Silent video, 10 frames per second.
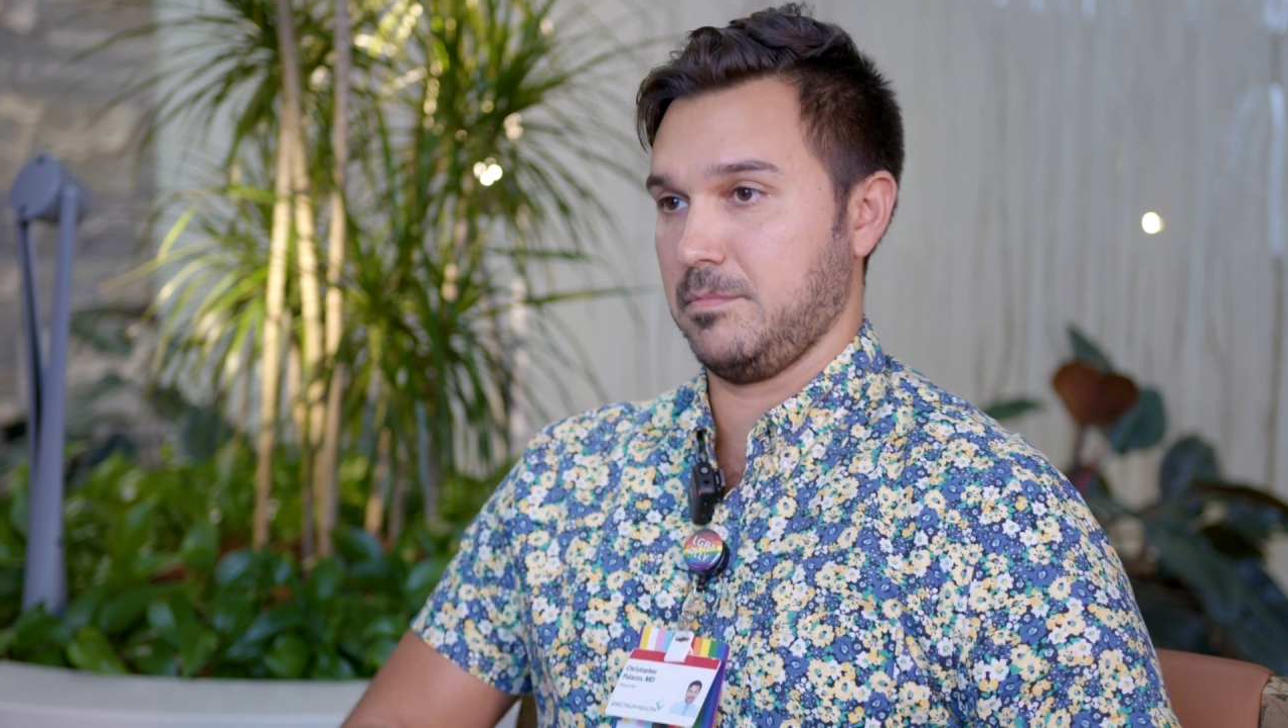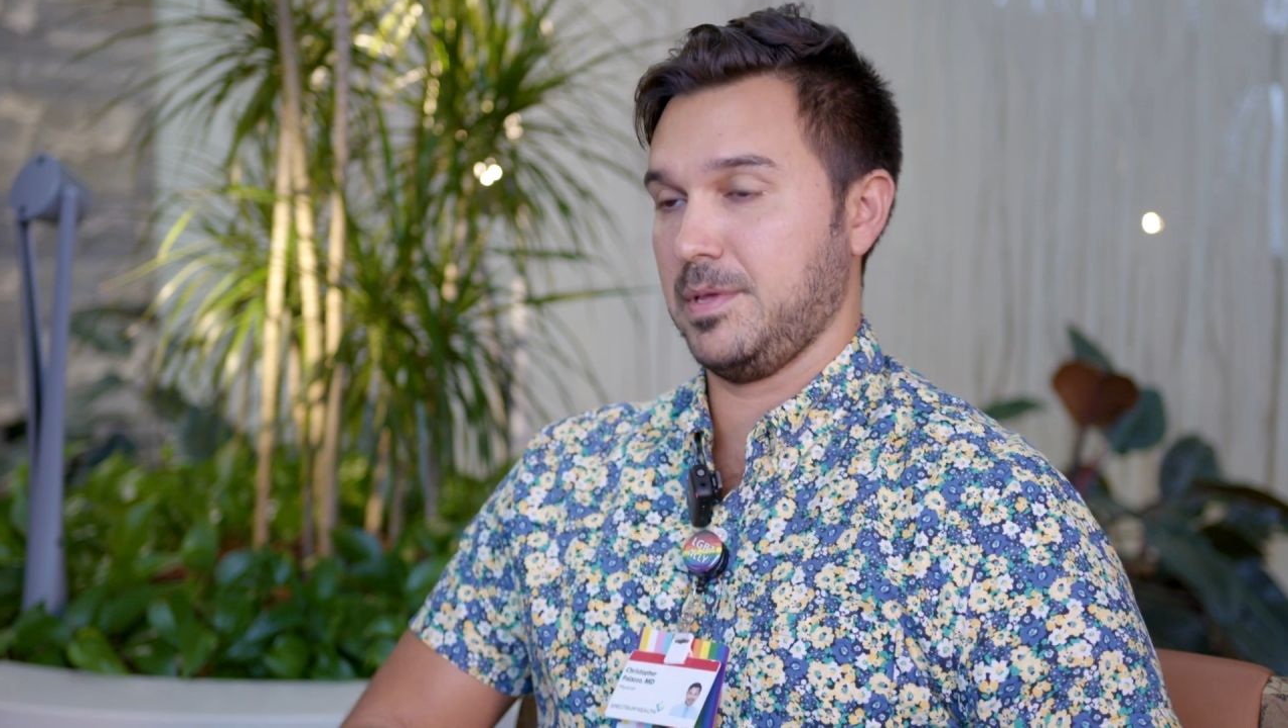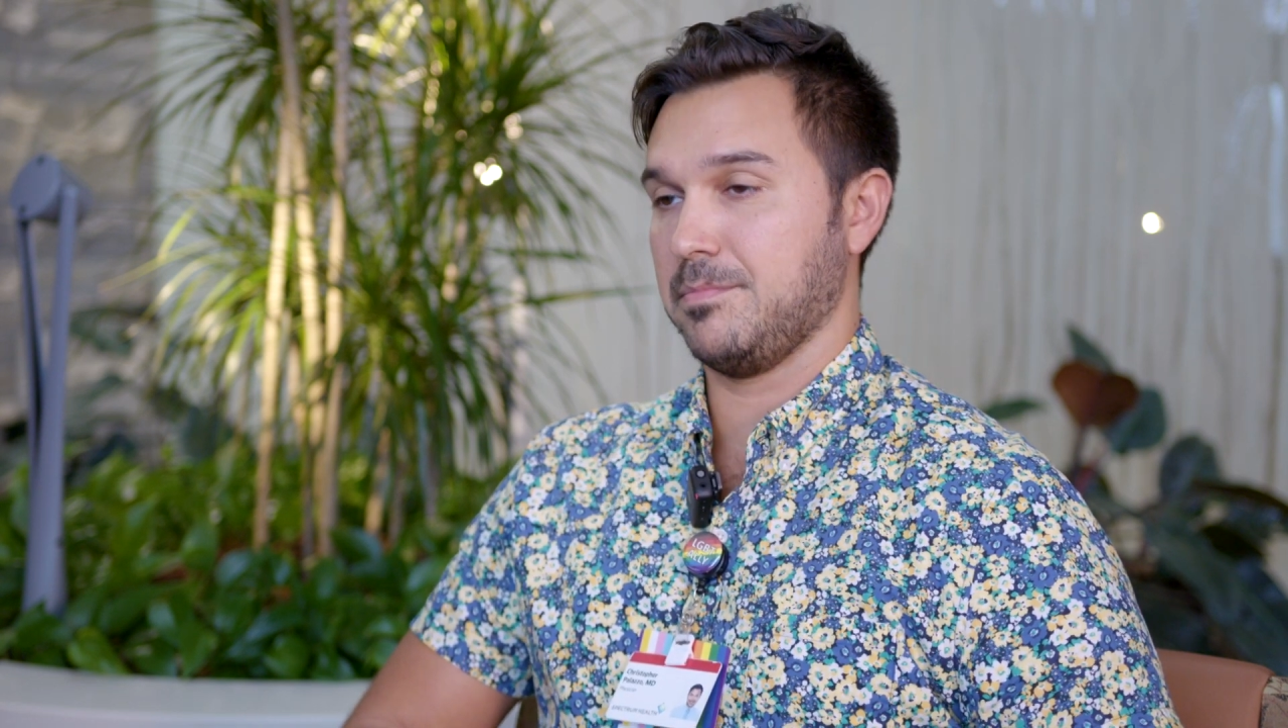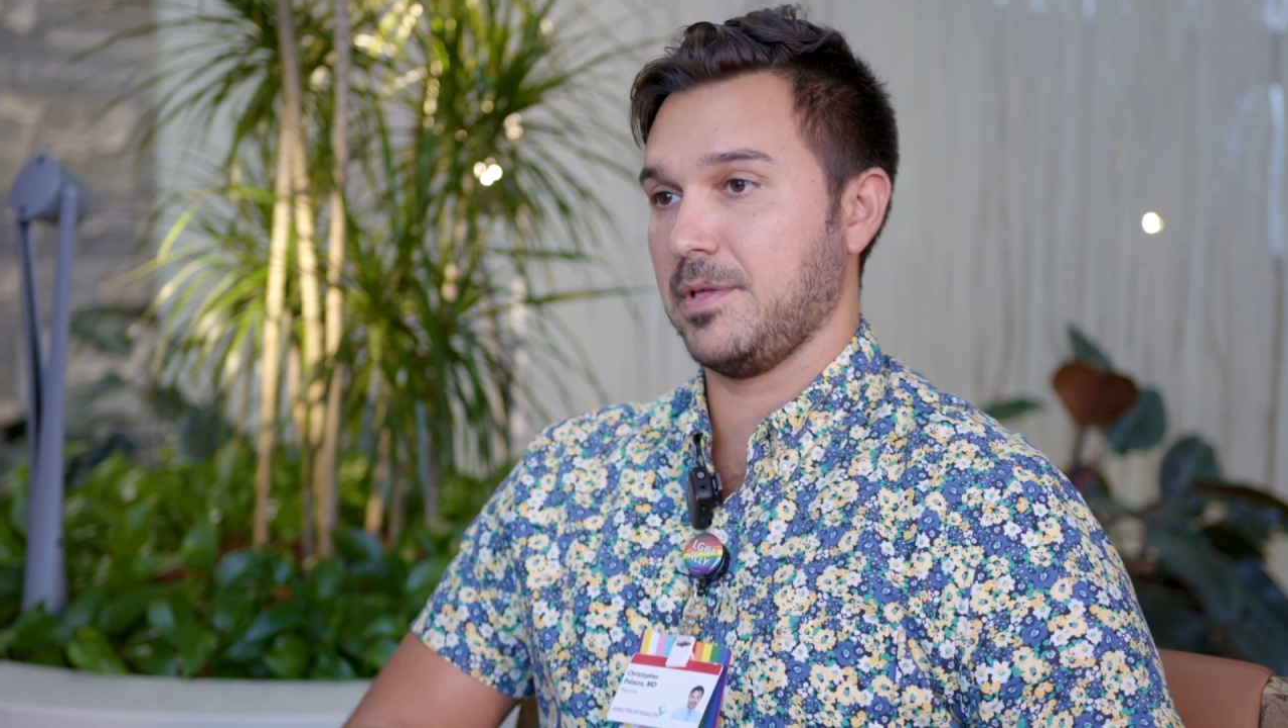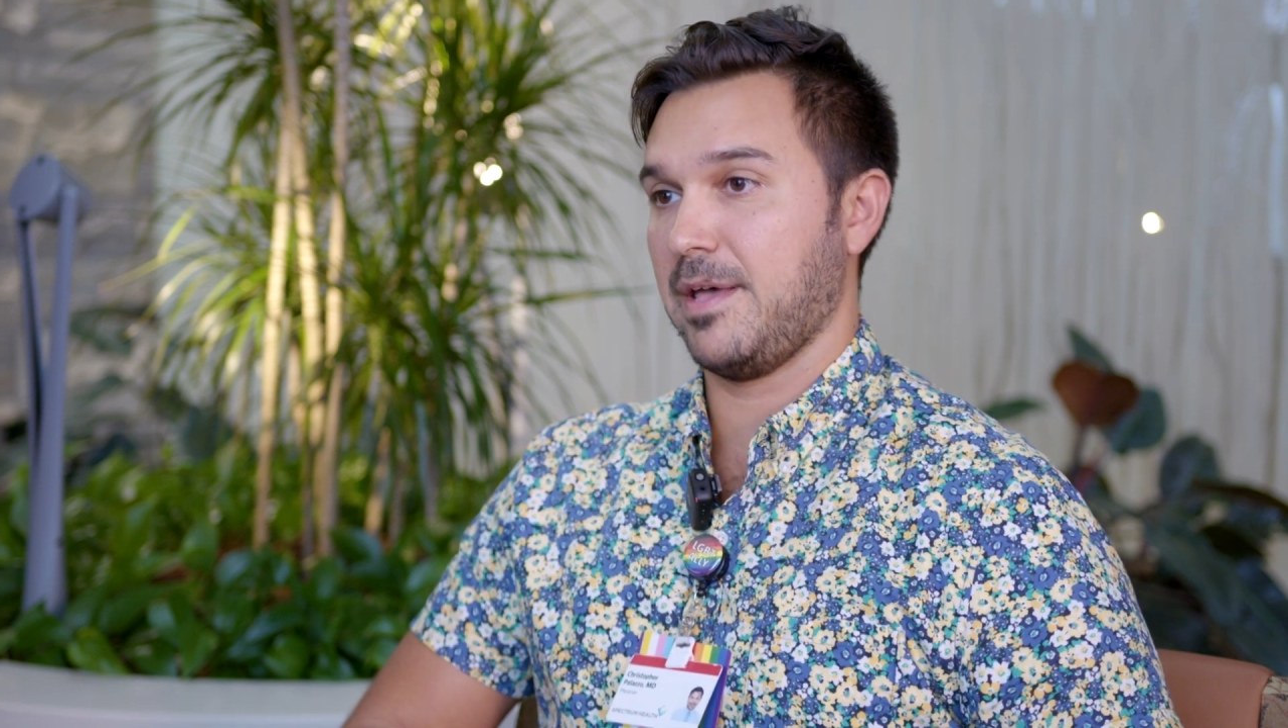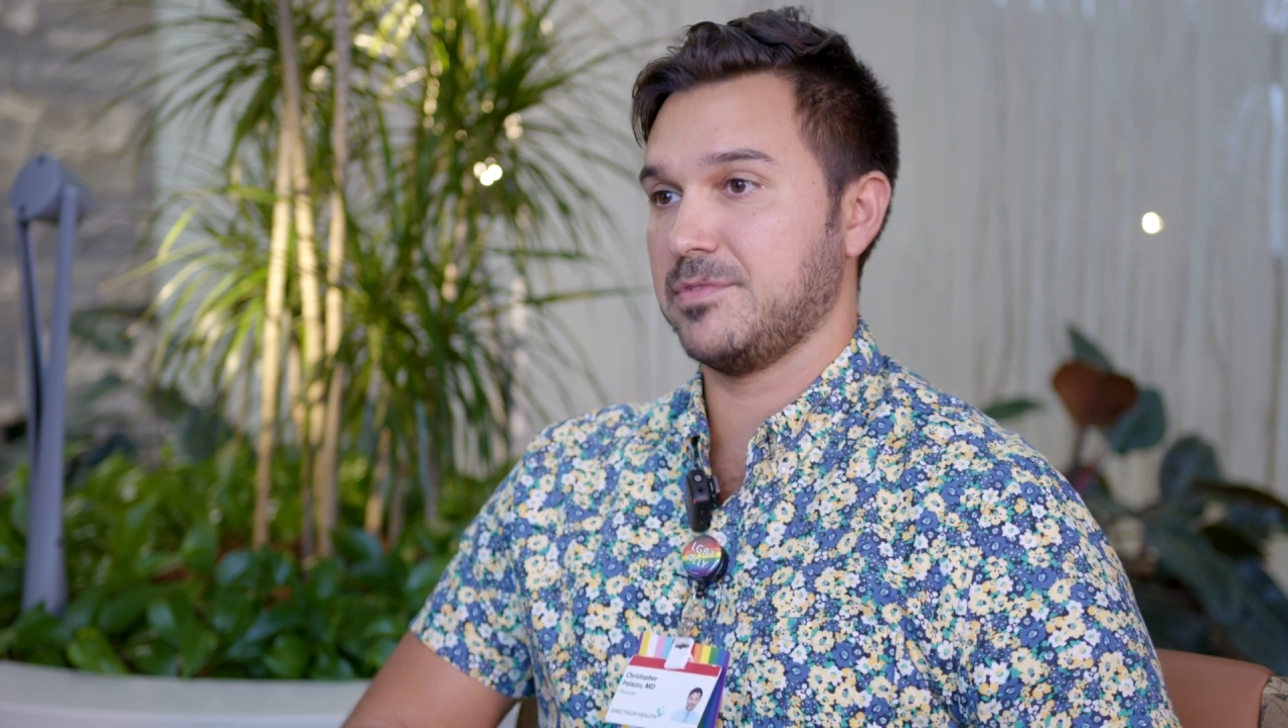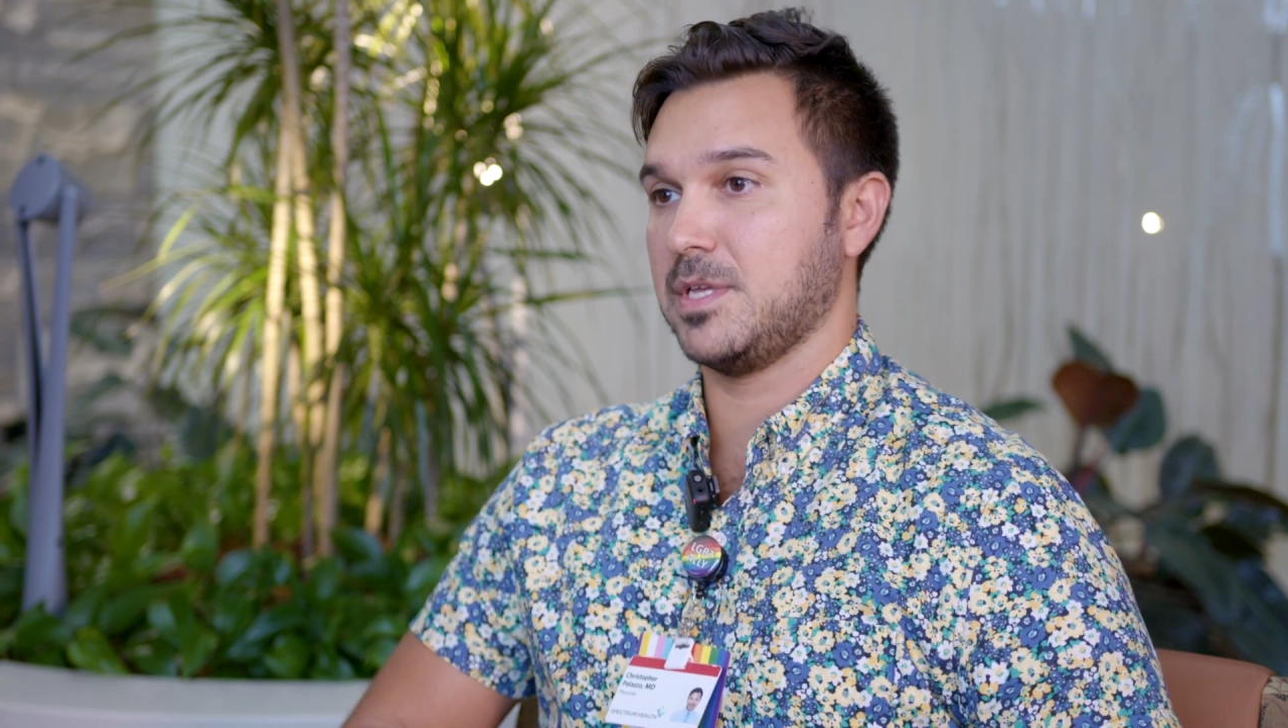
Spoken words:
people have